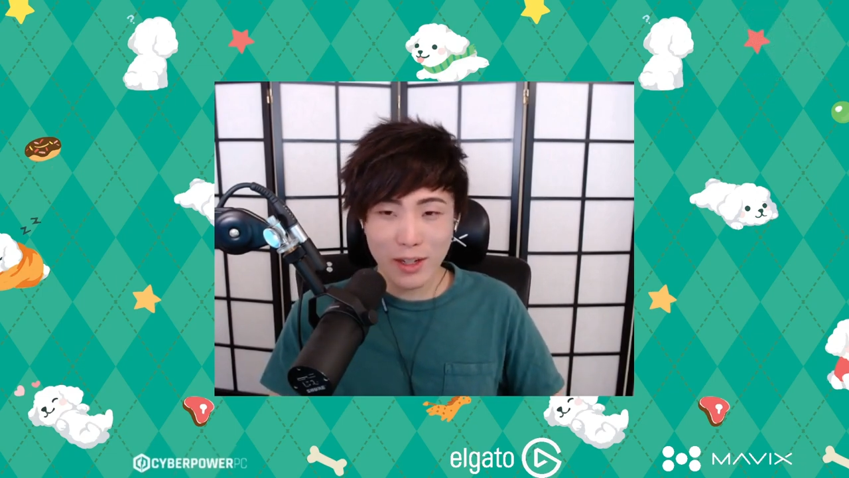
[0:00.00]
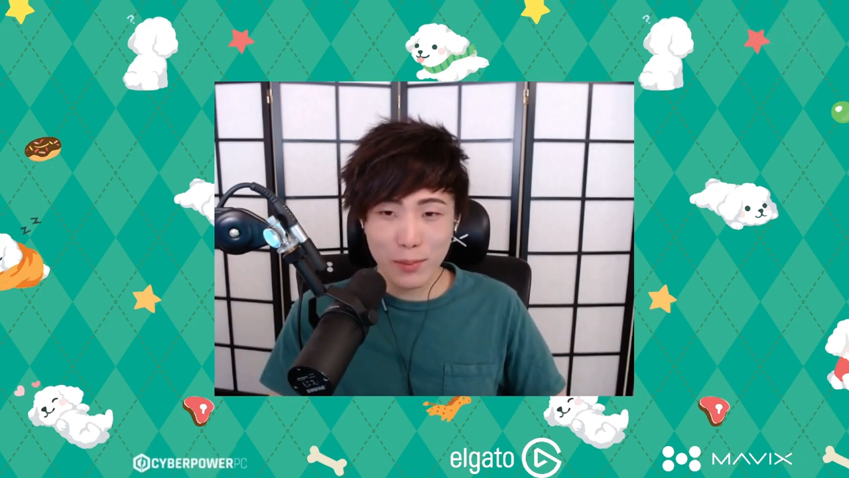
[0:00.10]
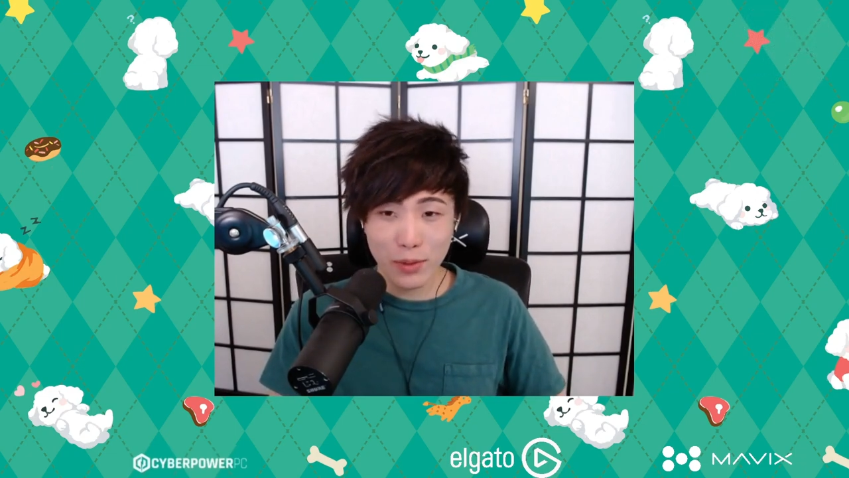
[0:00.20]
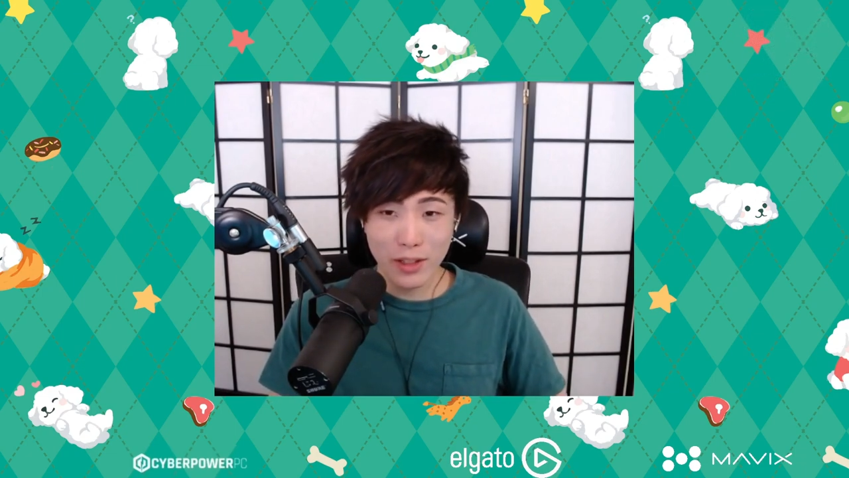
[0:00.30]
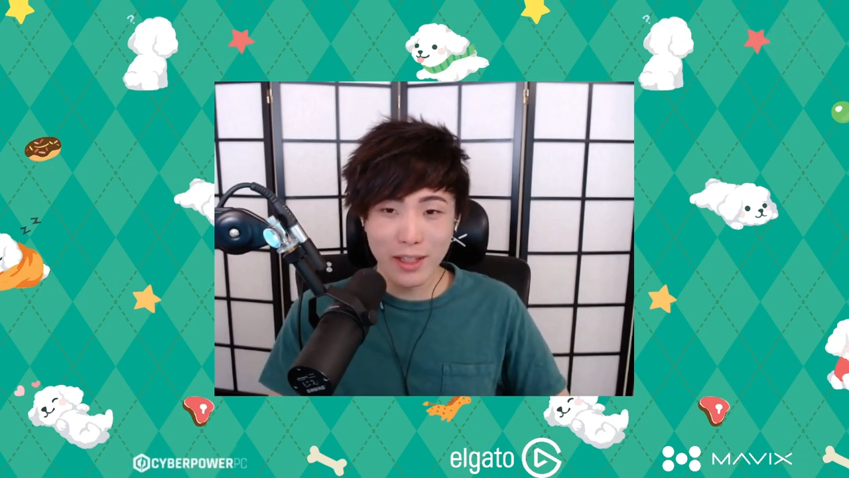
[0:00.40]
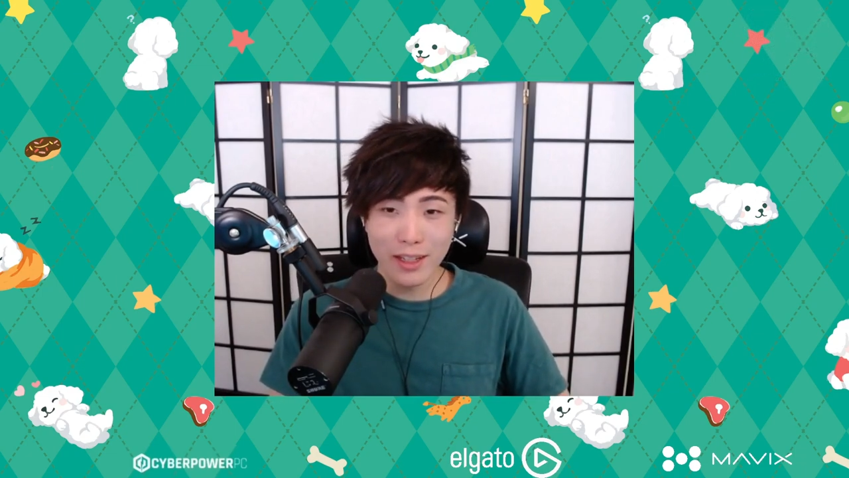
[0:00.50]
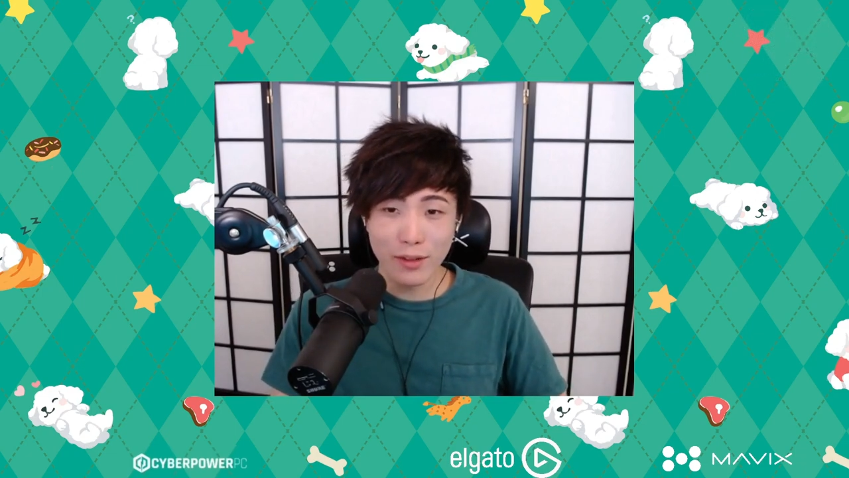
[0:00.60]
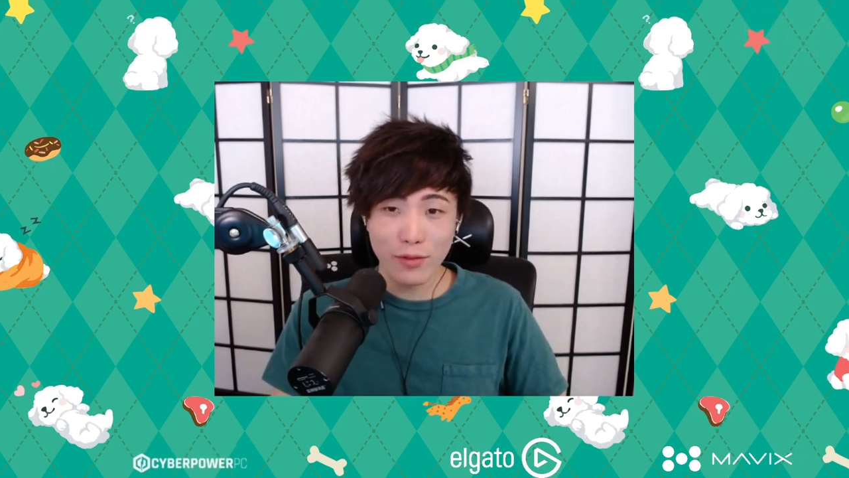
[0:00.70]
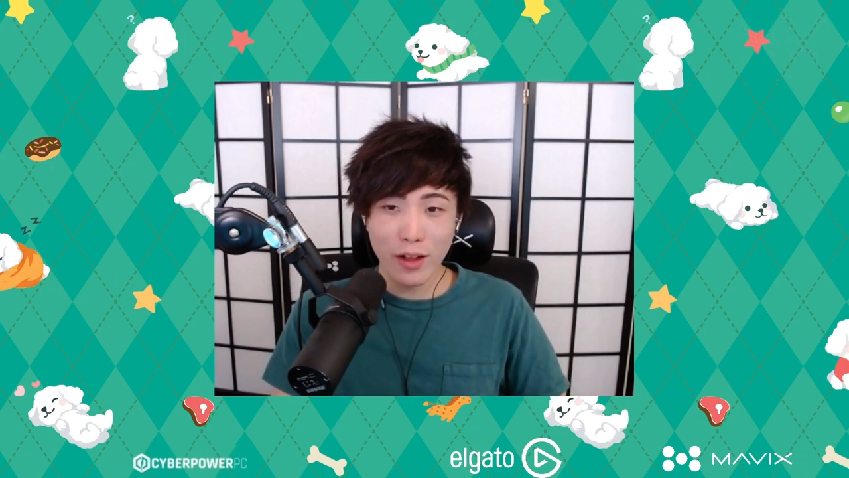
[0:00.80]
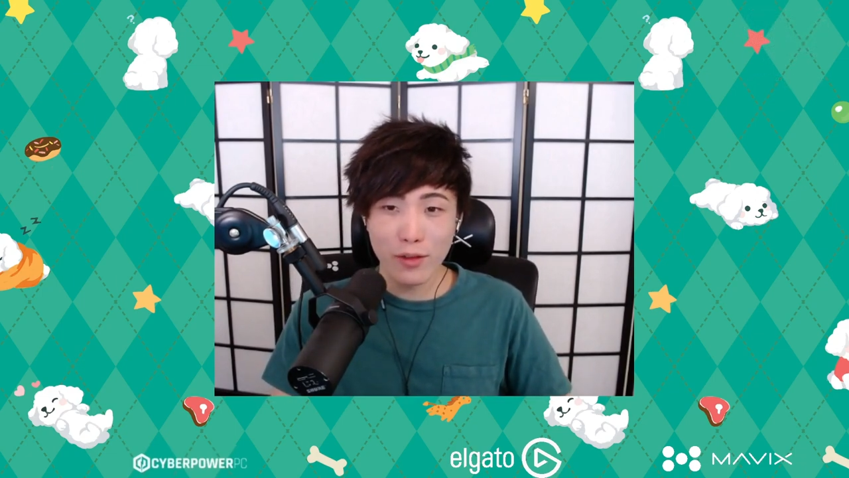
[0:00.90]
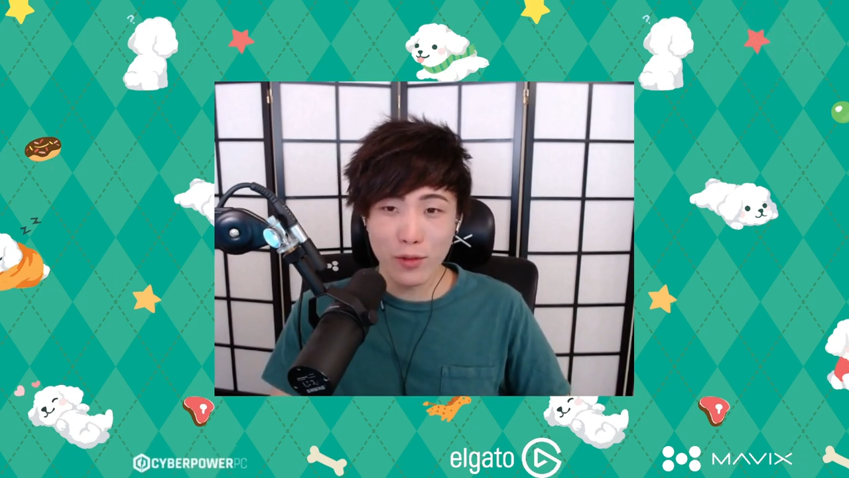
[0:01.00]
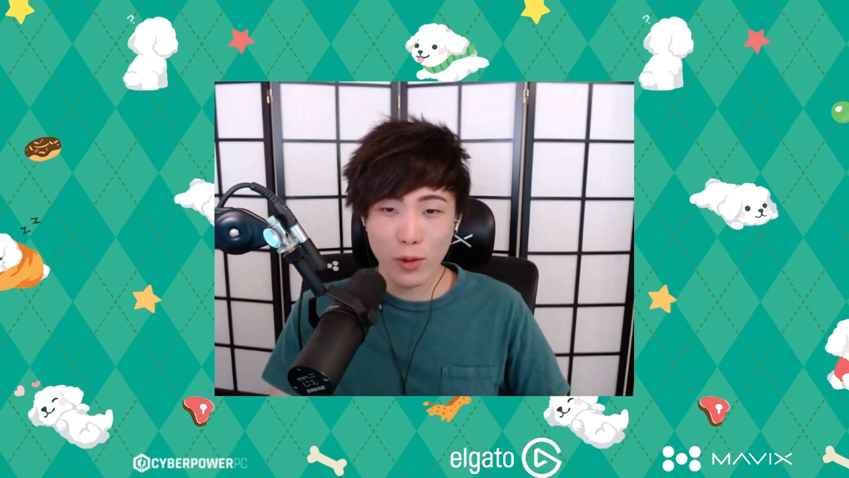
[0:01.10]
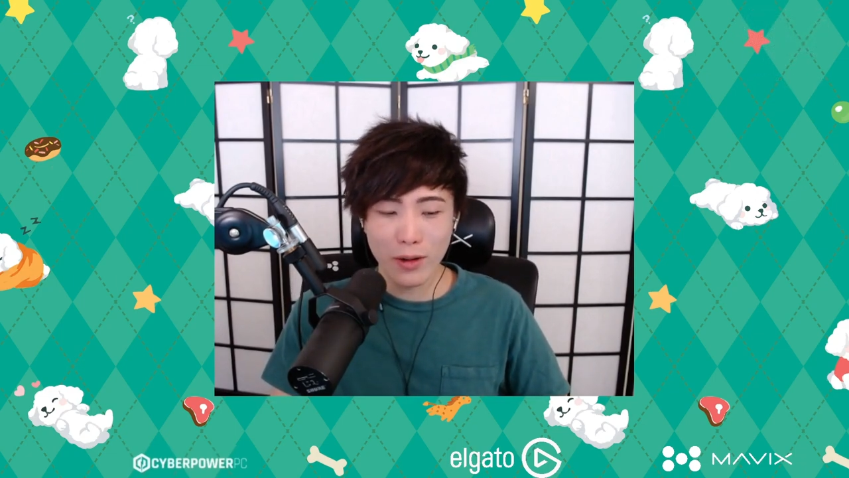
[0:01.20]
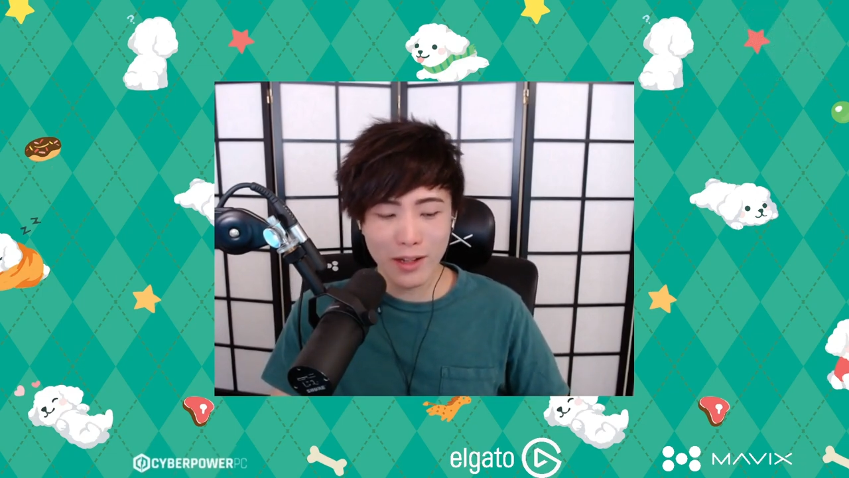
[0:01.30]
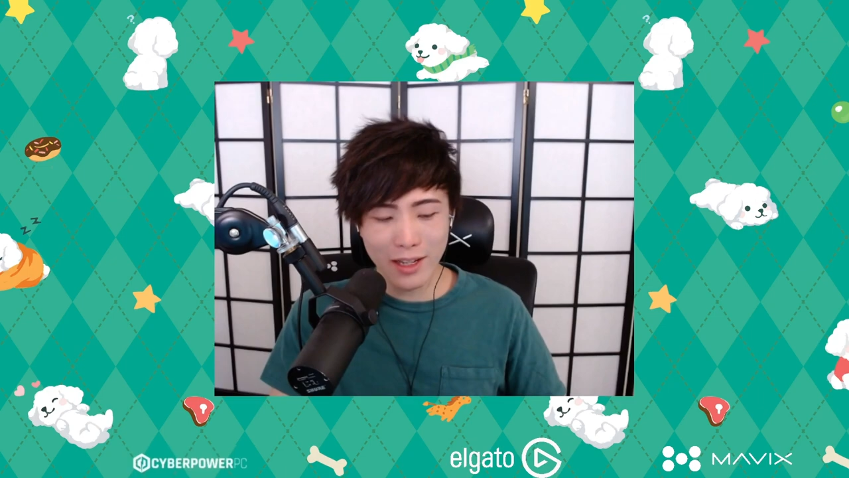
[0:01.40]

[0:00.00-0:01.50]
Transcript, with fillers: completely fell for it,